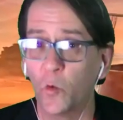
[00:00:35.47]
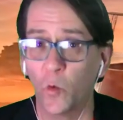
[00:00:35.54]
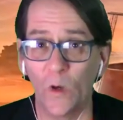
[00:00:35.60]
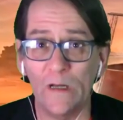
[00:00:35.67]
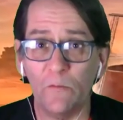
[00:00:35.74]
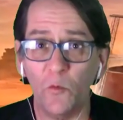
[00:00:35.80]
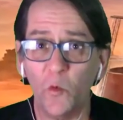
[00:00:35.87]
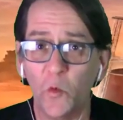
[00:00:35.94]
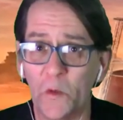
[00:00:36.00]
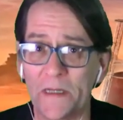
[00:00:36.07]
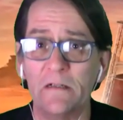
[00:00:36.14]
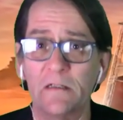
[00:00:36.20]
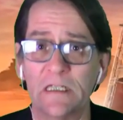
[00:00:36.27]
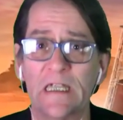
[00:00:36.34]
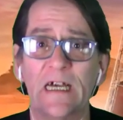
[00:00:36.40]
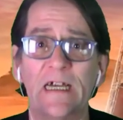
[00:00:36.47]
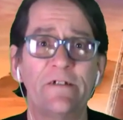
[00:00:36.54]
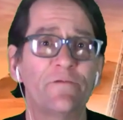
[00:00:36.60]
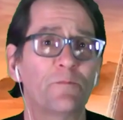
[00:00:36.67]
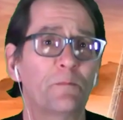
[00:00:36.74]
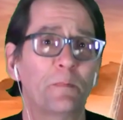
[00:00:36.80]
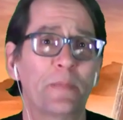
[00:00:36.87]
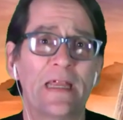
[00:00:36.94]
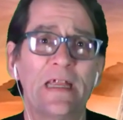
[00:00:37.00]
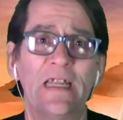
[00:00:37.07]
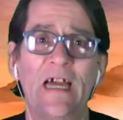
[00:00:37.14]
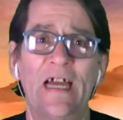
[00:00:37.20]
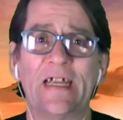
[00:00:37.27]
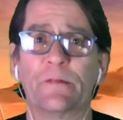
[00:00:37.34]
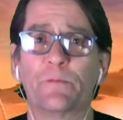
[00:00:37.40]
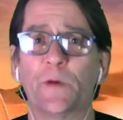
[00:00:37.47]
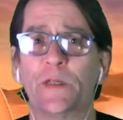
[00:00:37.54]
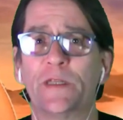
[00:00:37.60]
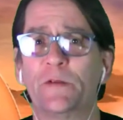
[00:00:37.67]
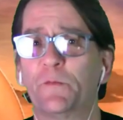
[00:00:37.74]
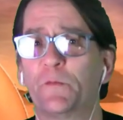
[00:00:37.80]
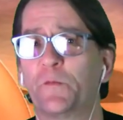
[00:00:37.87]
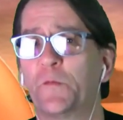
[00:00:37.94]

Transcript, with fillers: what will life be like for the